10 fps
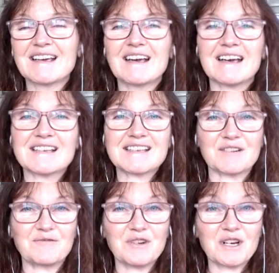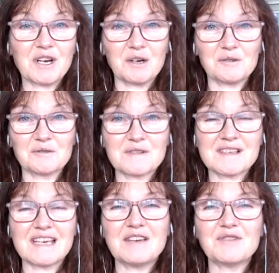has different goals.
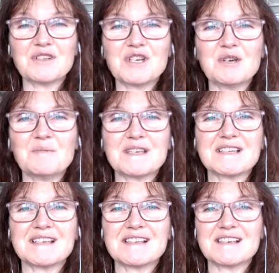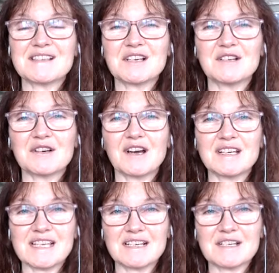Even two businesses that look
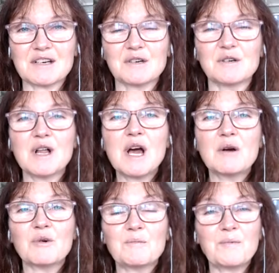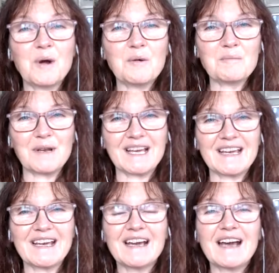identical will
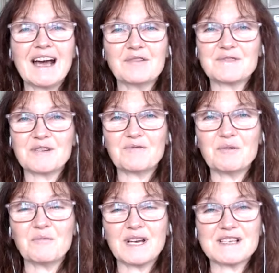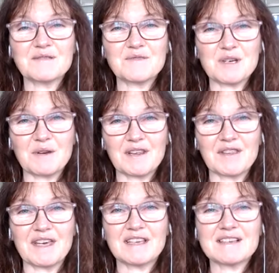probably have different ways of doing
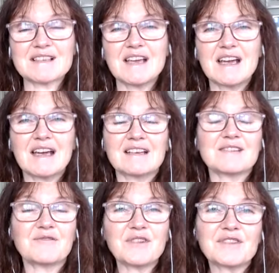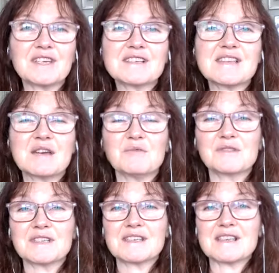things, different things that they want
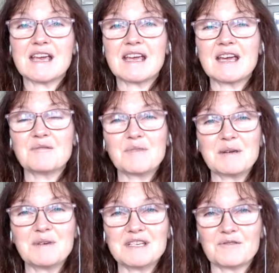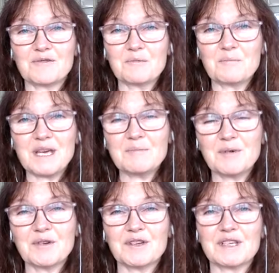to say, and maybe different people
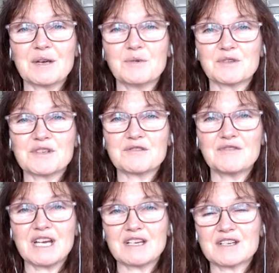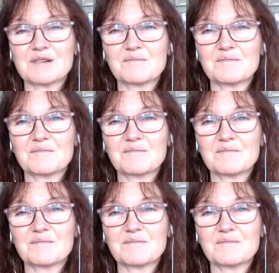that they want to reach.